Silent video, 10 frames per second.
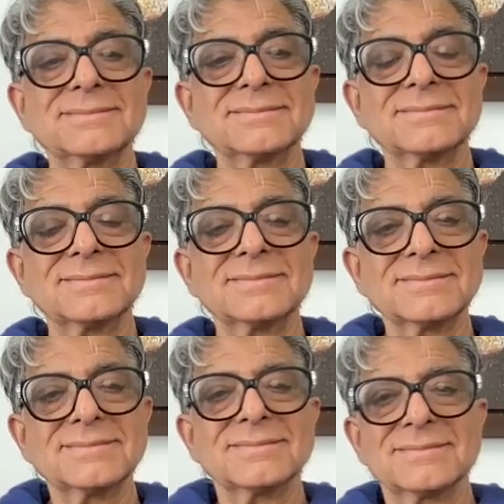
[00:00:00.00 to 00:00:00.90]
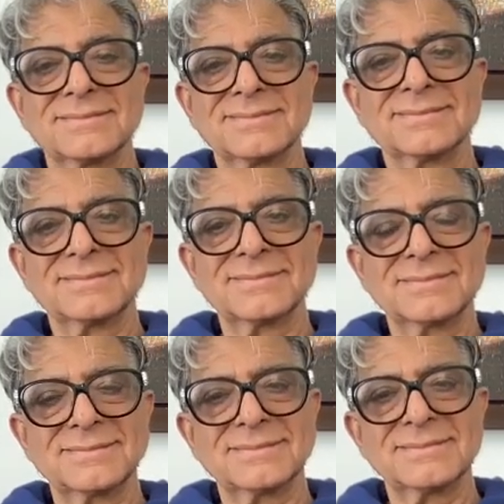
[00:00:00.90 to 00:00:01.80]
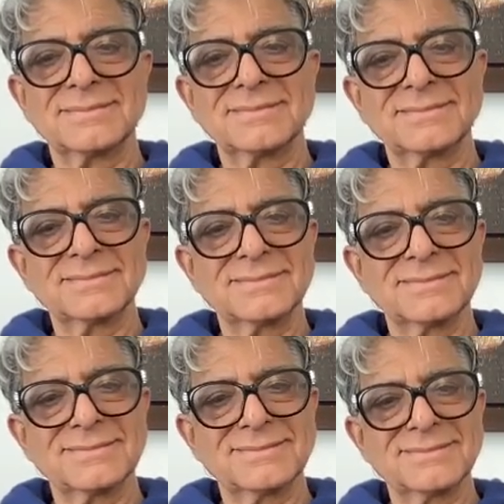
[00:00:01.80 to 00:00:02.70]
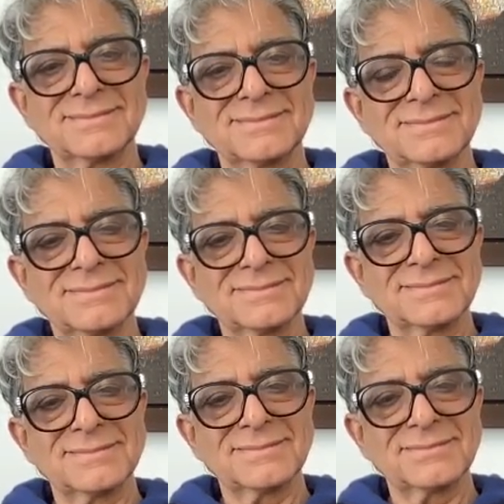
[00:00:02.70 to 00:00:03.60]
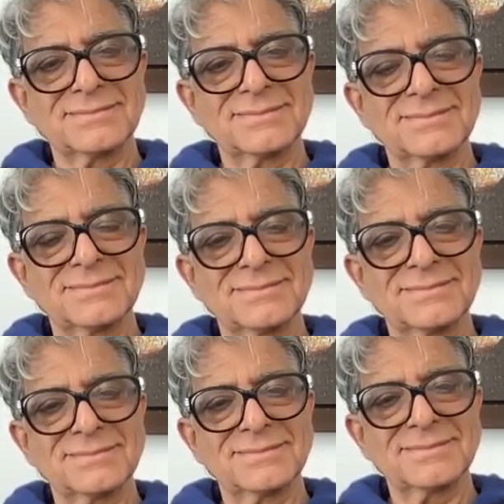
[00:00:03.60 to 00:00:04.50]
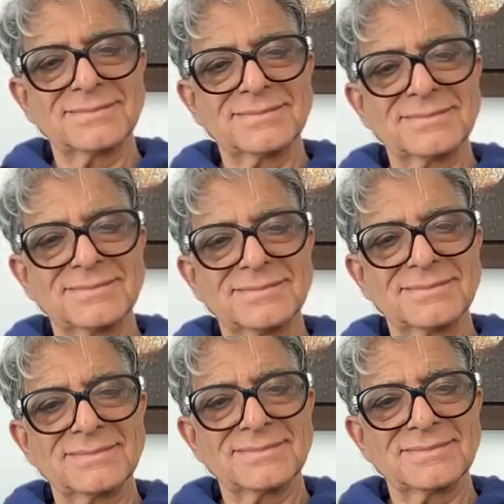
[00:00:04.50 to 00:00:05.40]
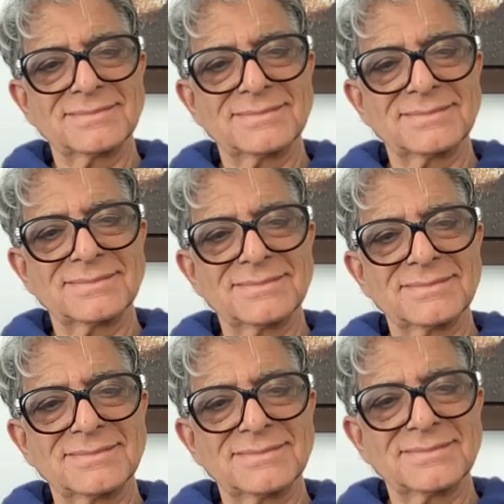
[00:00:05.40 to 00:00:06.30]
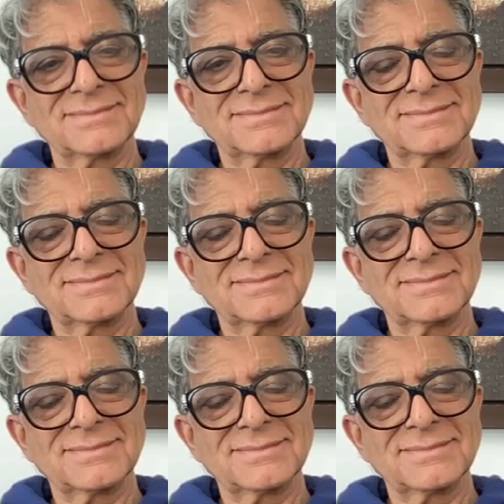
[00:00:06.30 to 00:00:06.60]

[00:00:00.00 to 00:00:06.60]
(silent)